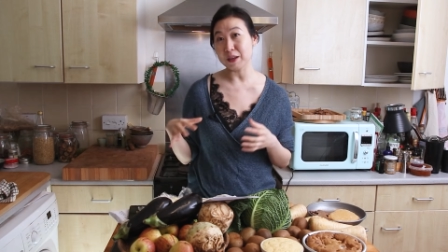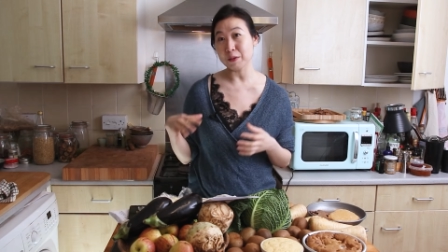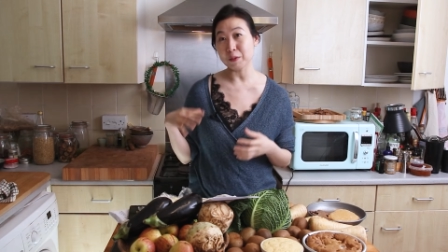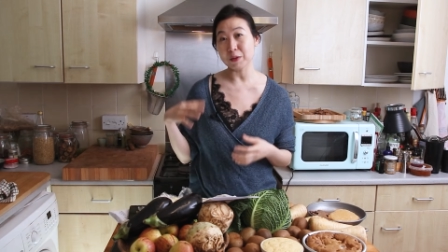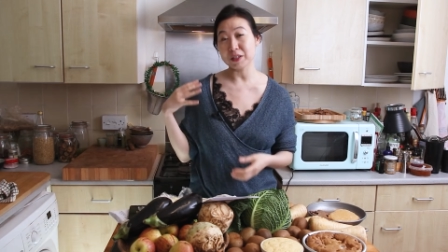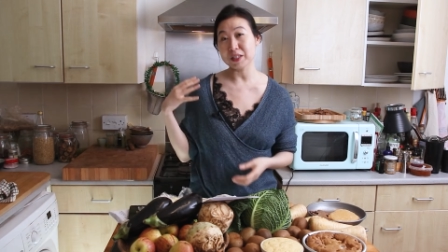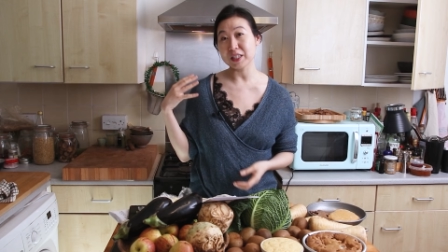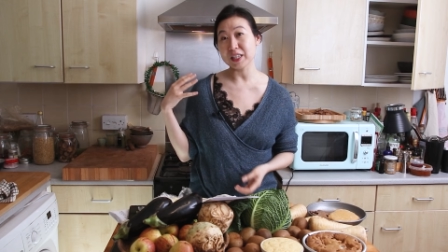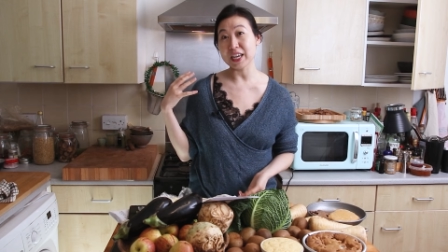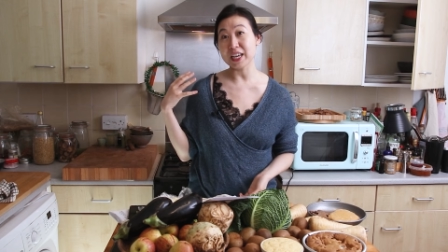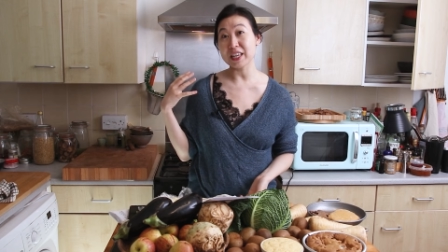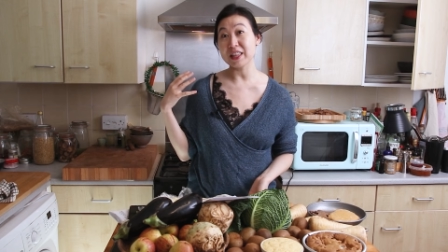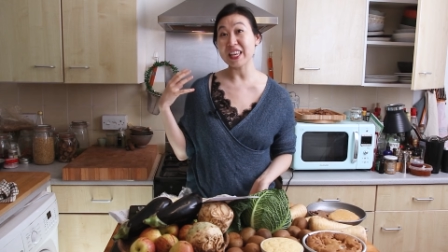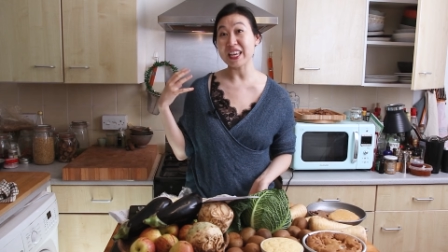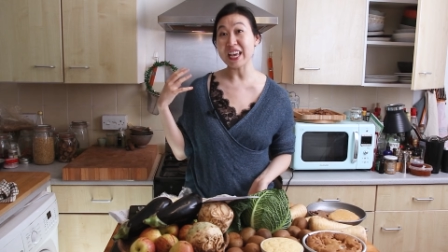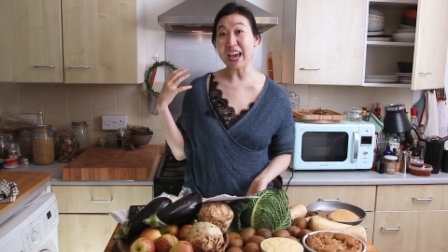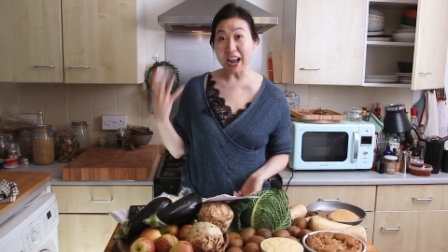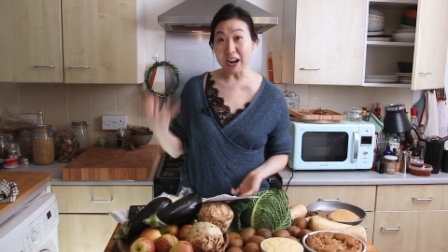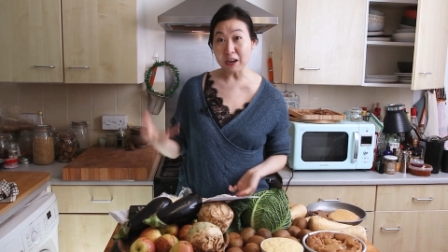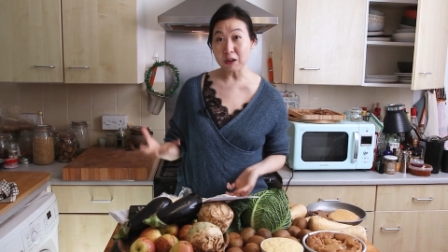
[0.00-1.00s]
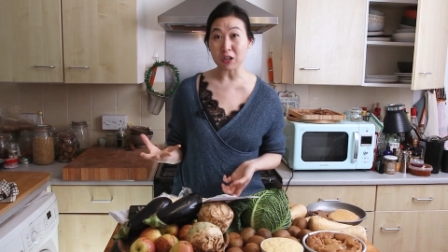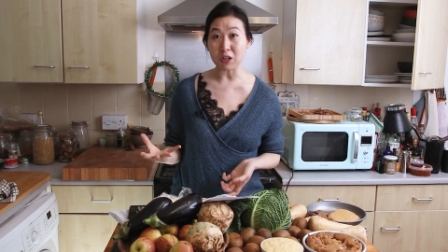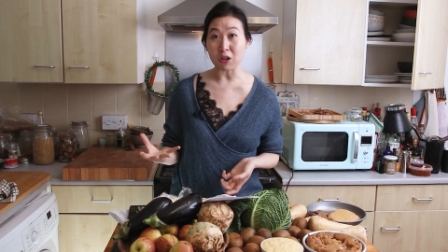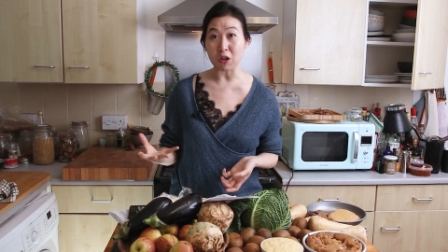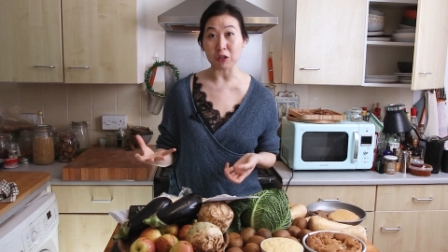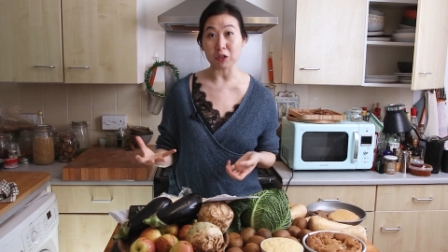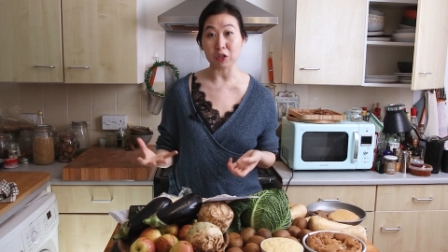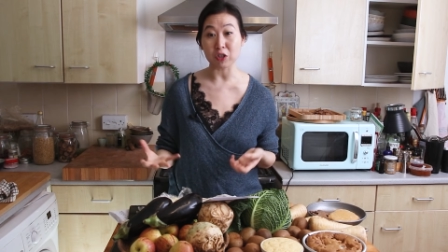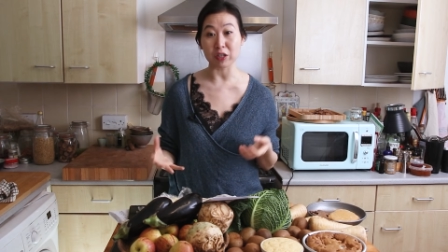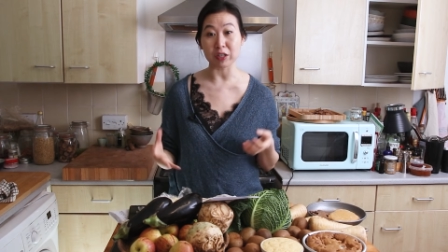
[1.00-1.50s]
They were saying the
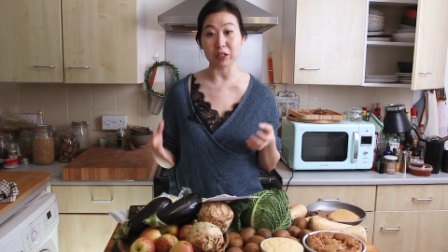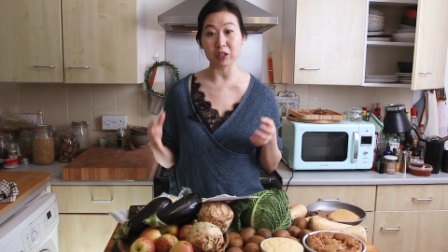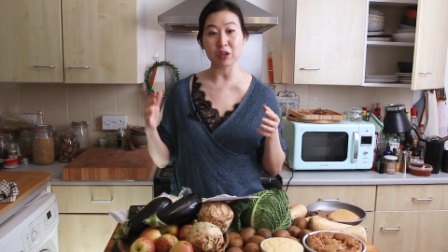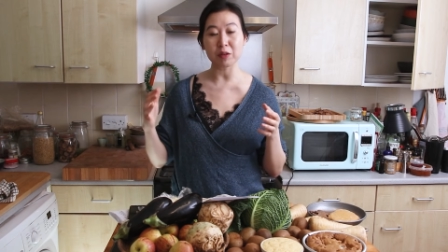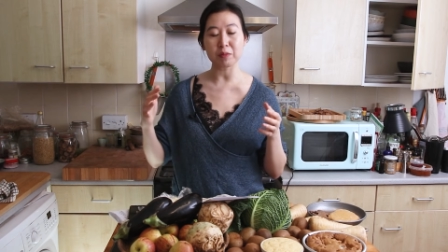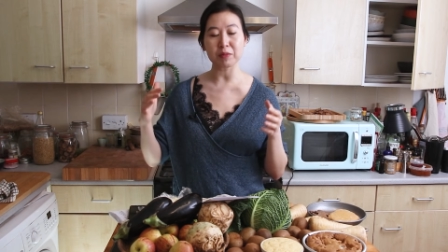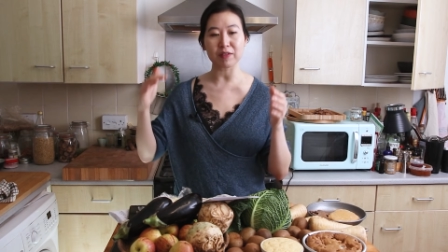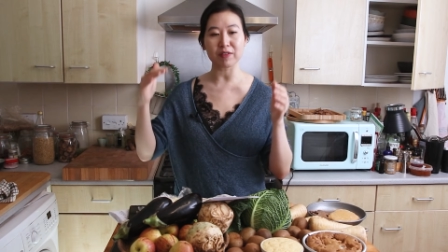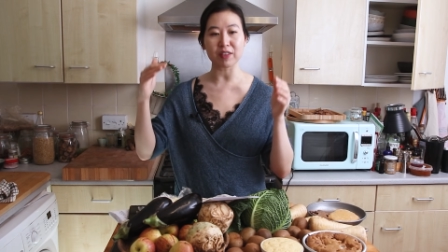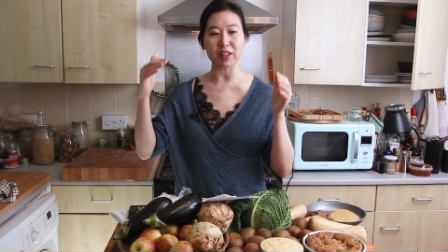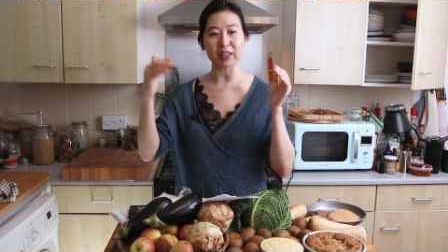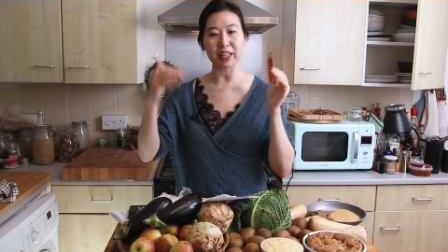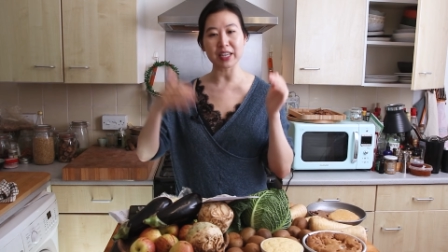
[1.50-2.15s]
agriculture, in terms of the